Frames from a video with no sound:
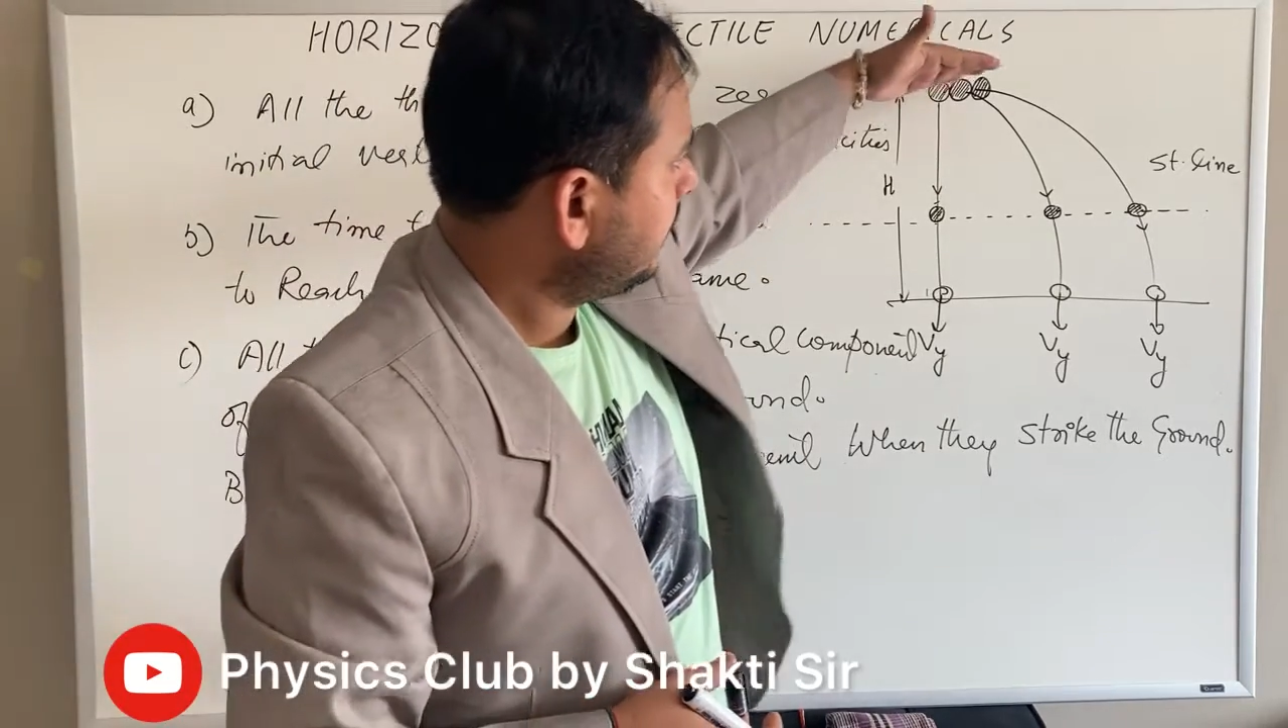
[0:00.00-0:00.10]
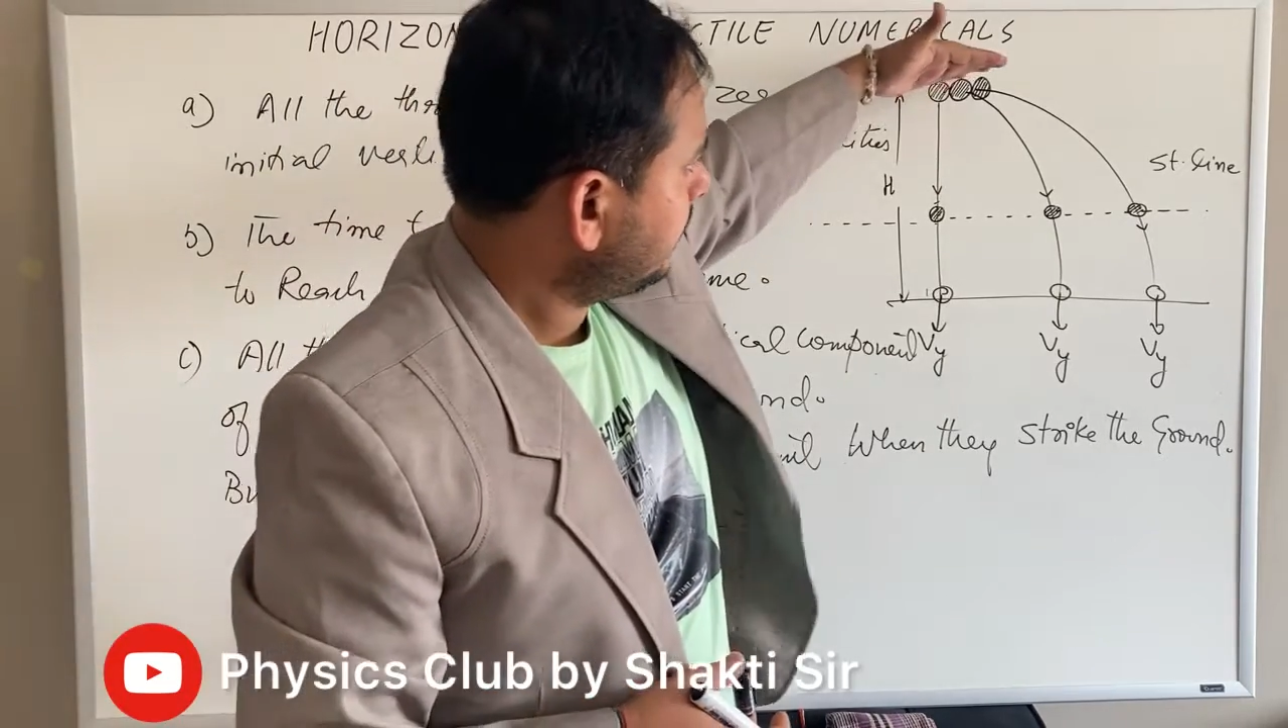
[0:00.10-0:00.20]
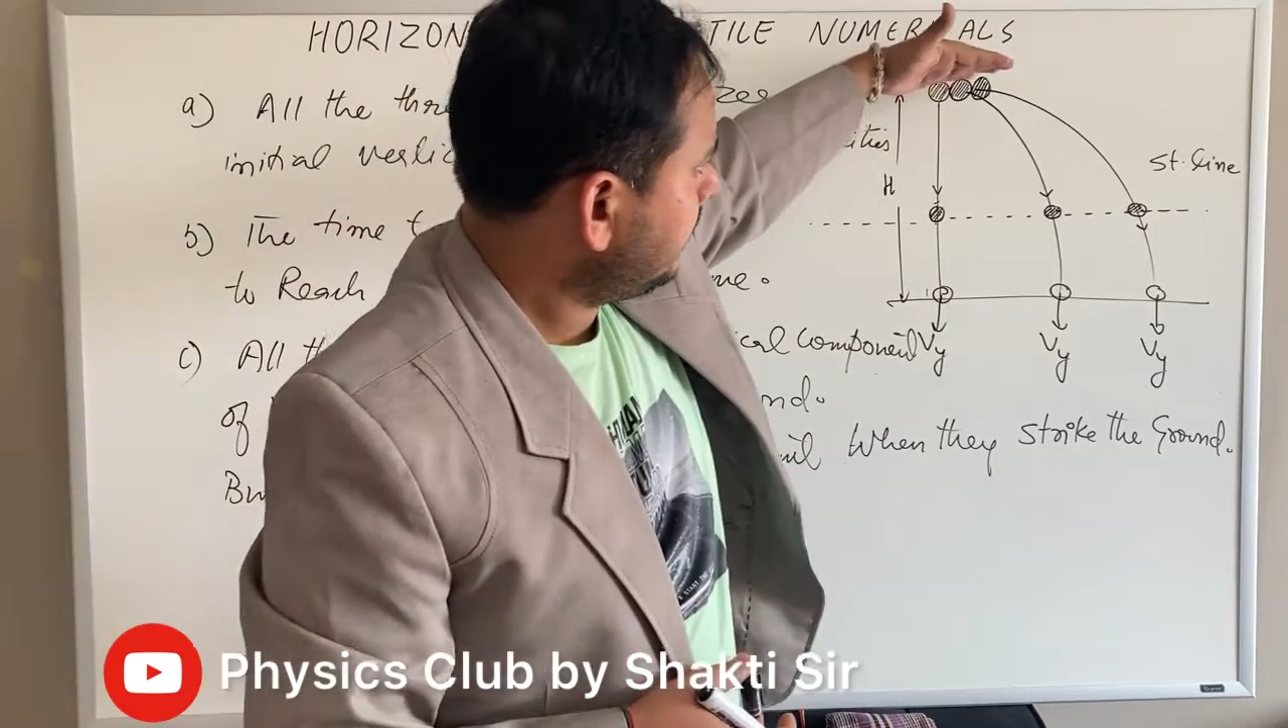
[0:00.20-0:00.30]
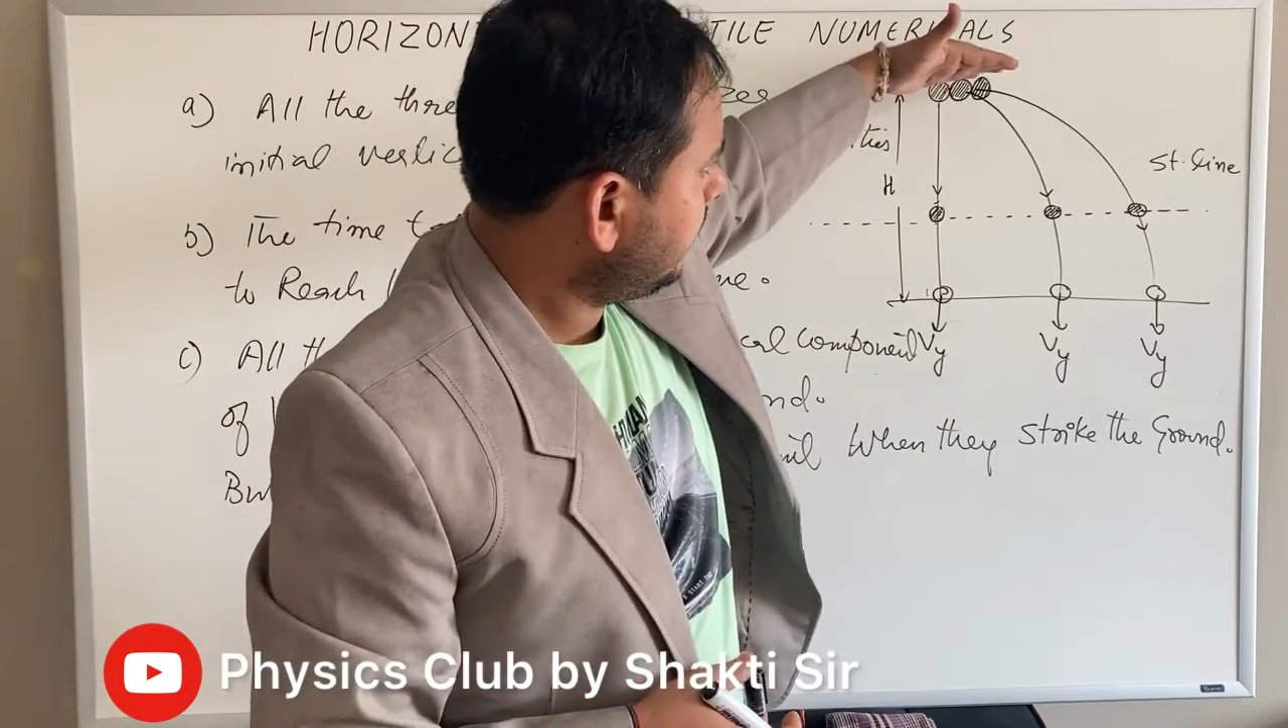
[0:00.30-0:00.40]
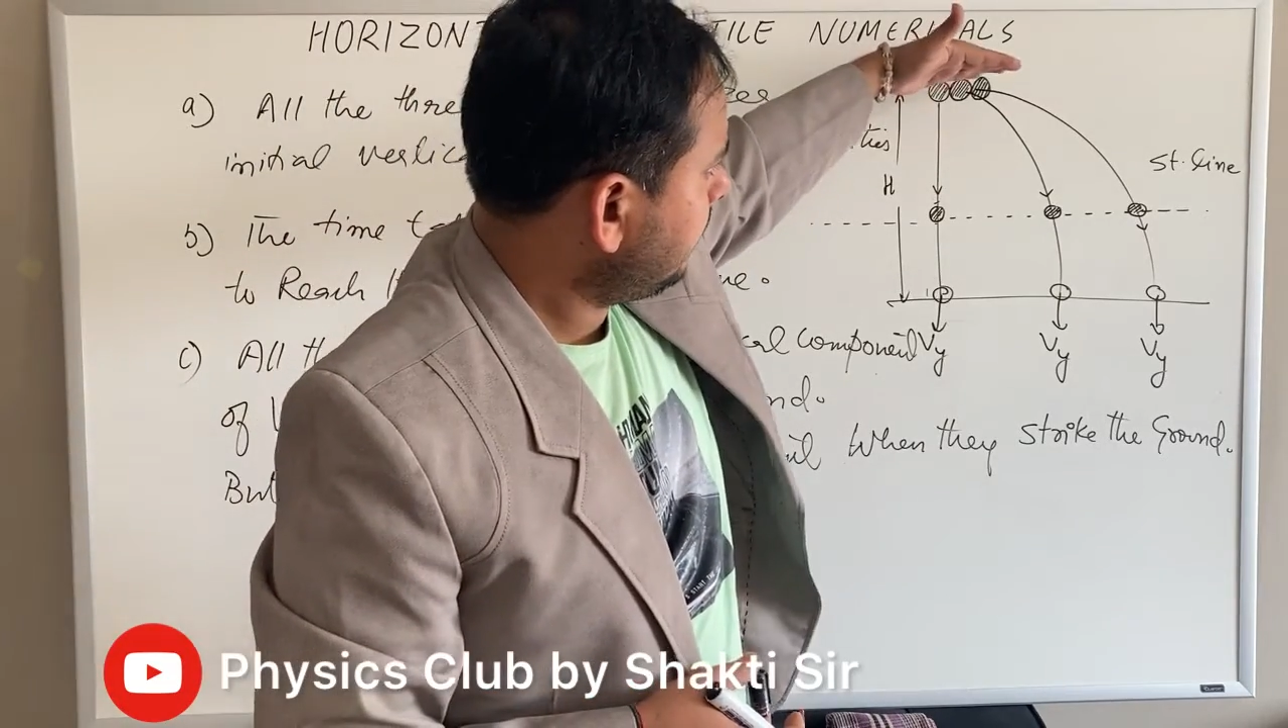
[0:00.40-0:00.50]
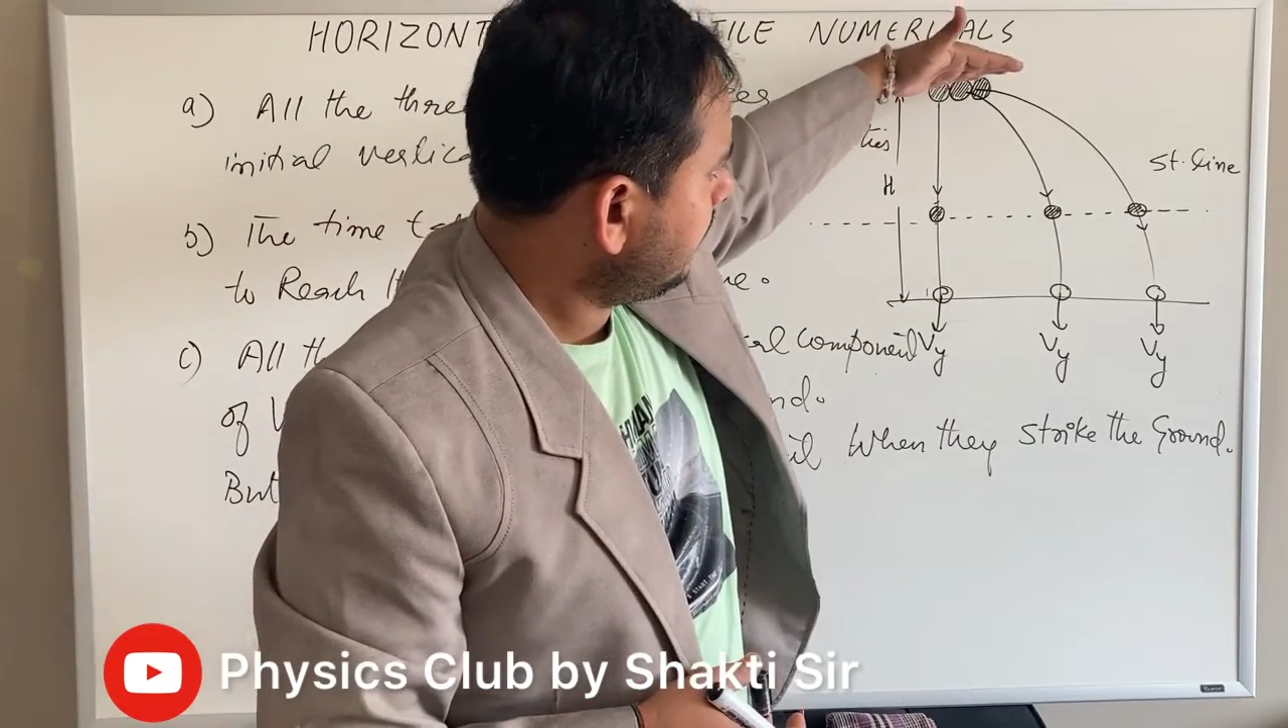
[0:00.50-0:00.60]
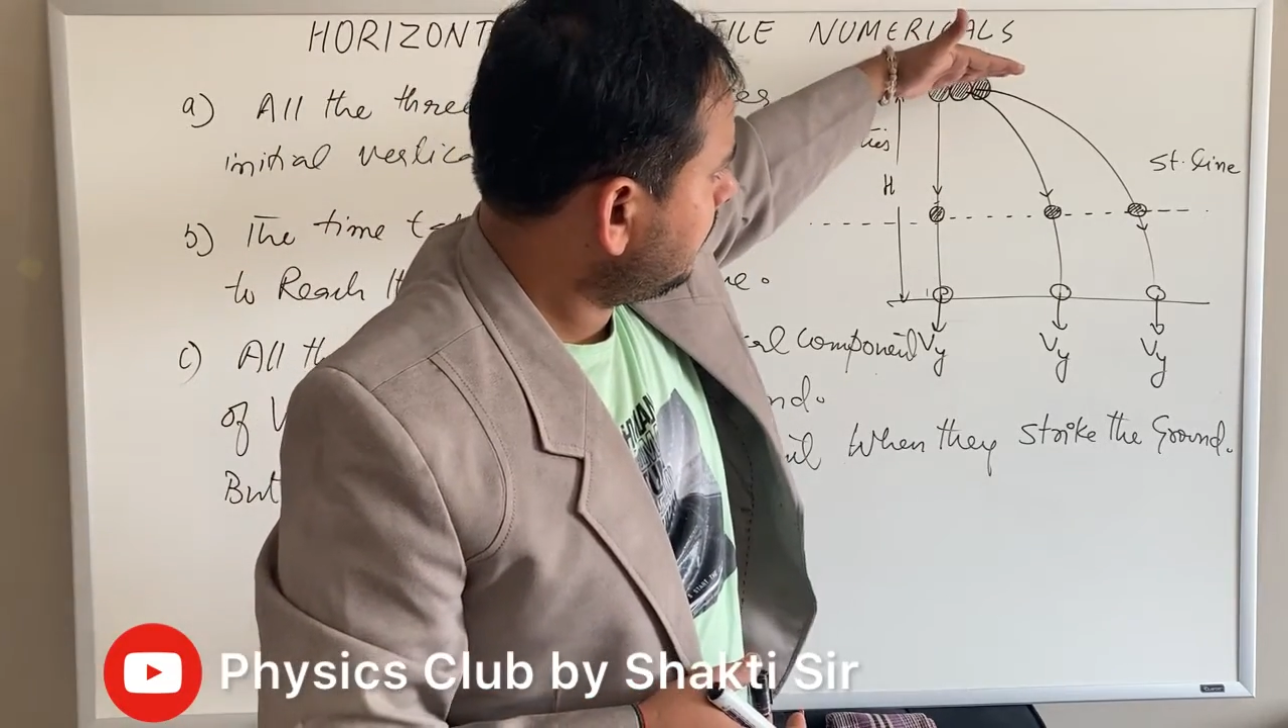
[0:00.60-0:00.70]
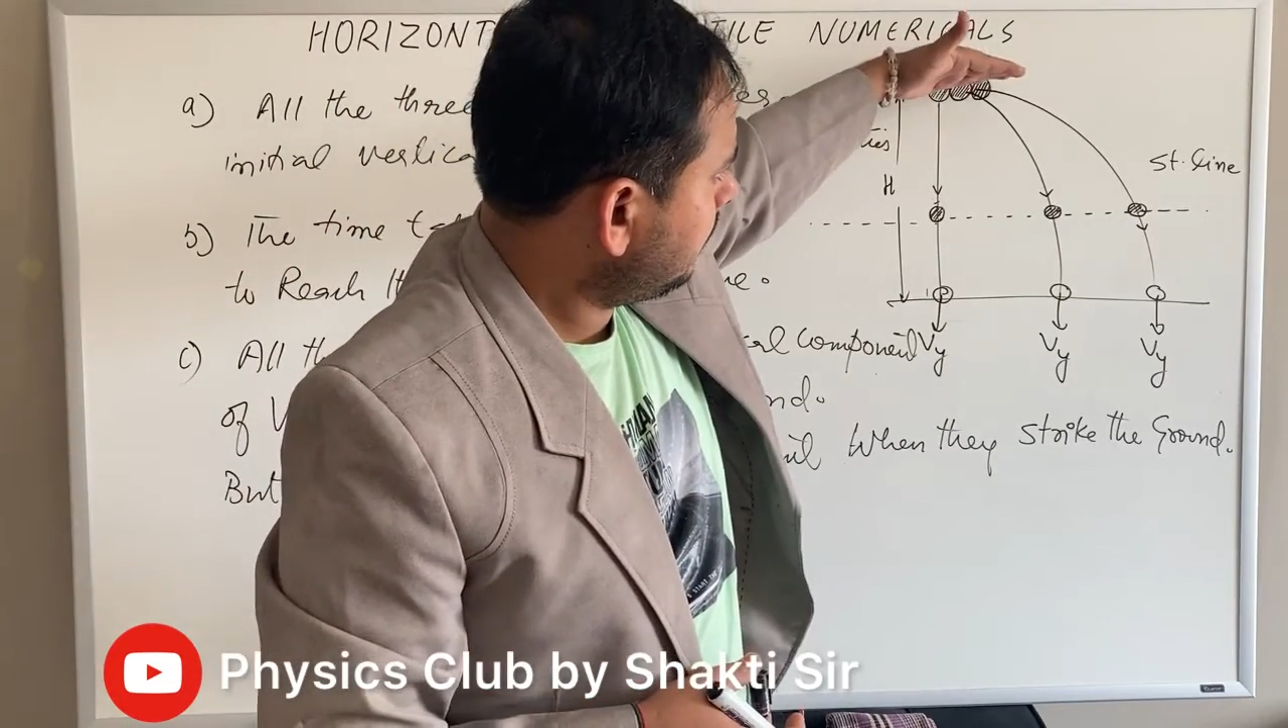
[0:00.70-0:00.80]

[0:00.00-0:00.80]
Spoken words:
they will